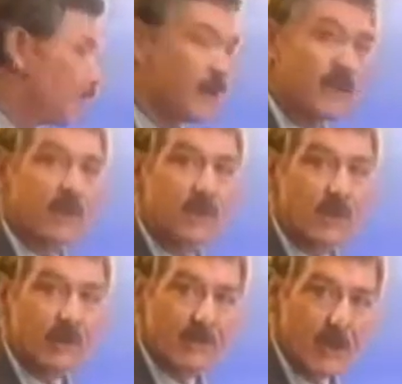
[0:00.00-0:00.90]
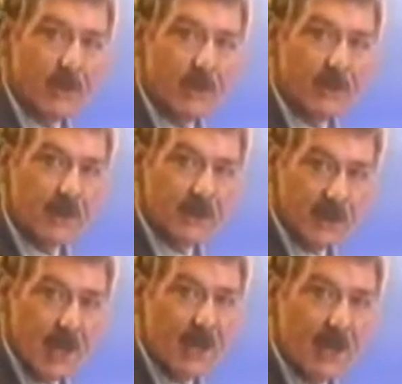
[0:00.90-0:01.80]
and even store folders
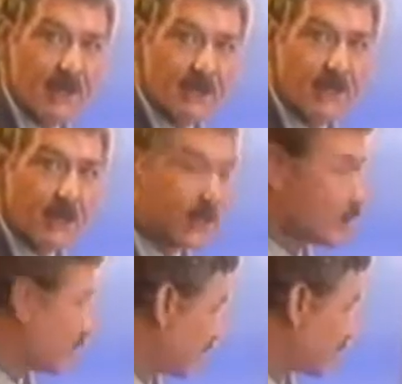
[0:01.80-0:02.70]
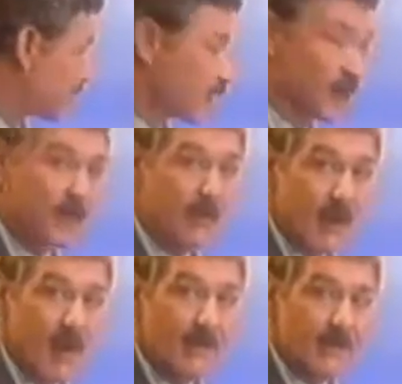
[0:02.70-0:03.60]
inside other folders, just as I do in
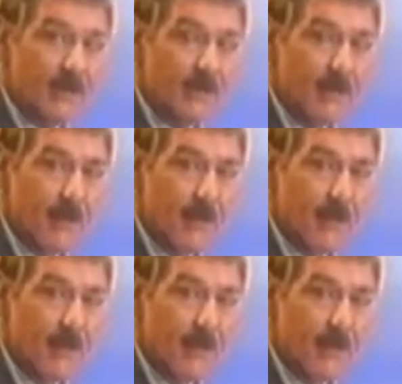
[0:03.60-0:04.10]
my office.